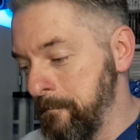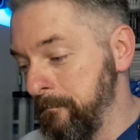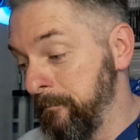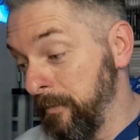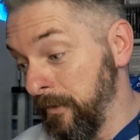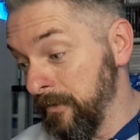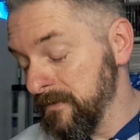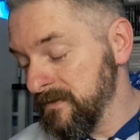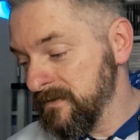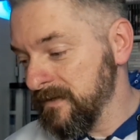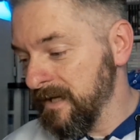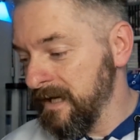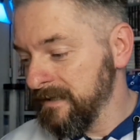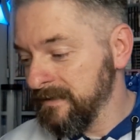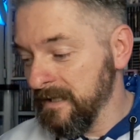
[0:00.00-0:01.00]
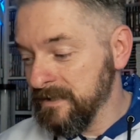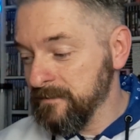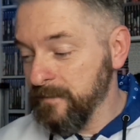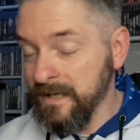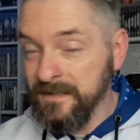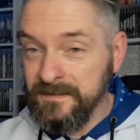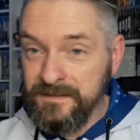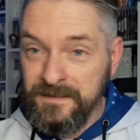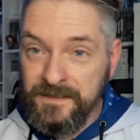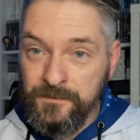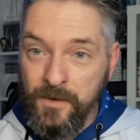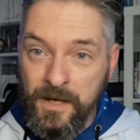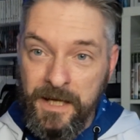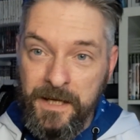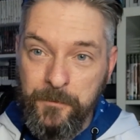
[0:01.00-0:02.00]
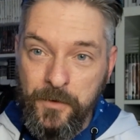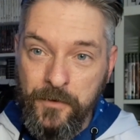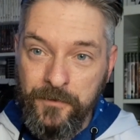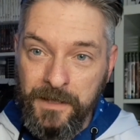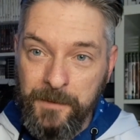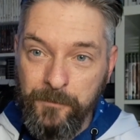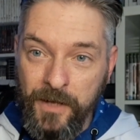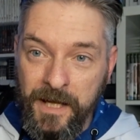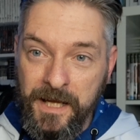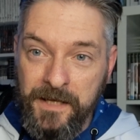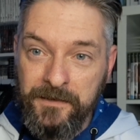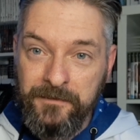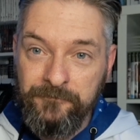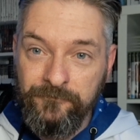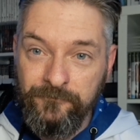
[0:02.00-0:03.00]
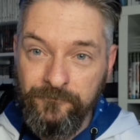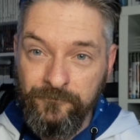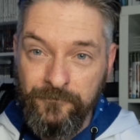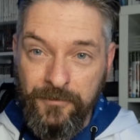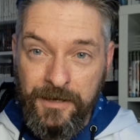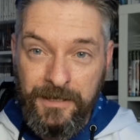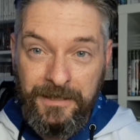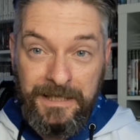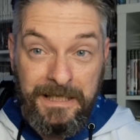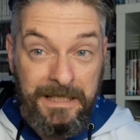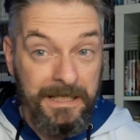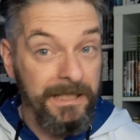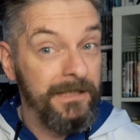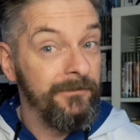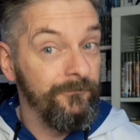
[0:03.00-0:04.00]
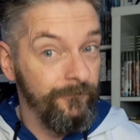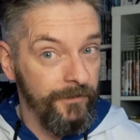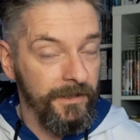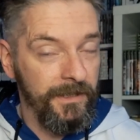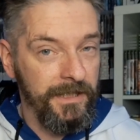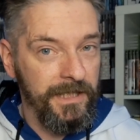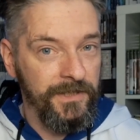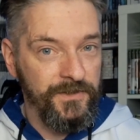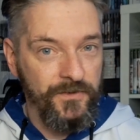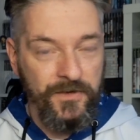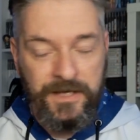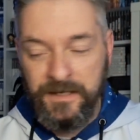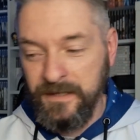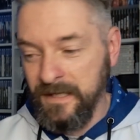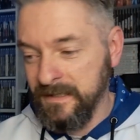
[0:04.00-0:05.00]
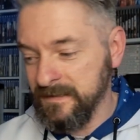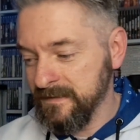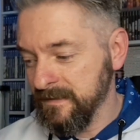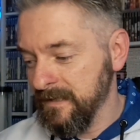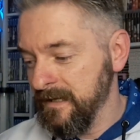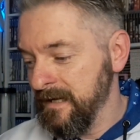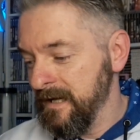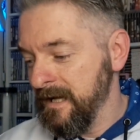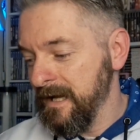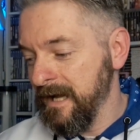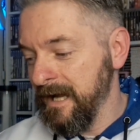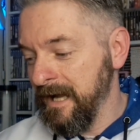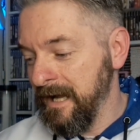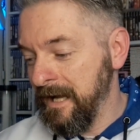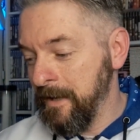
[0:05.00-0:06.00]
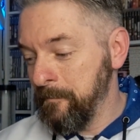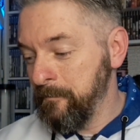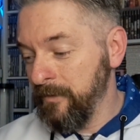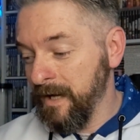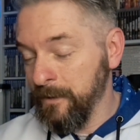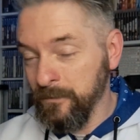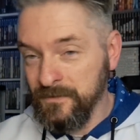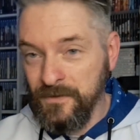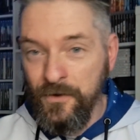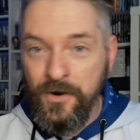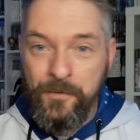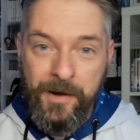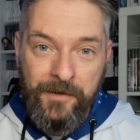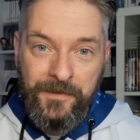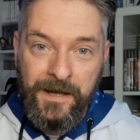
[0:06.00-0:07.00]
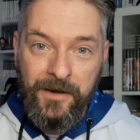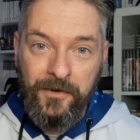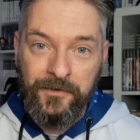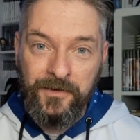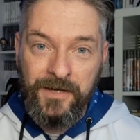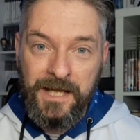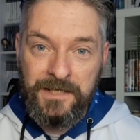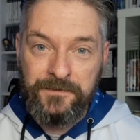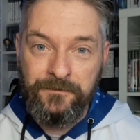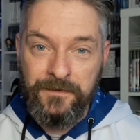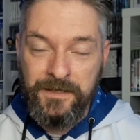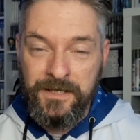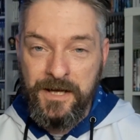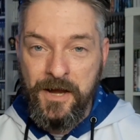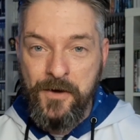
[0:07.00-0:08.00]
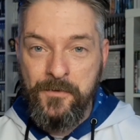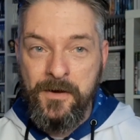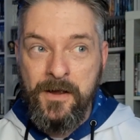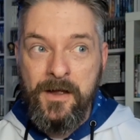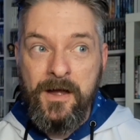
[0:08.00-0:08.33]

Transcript: But Dead Space is what I am currently playing. Really enjoying this. But I will talk about that on the next video.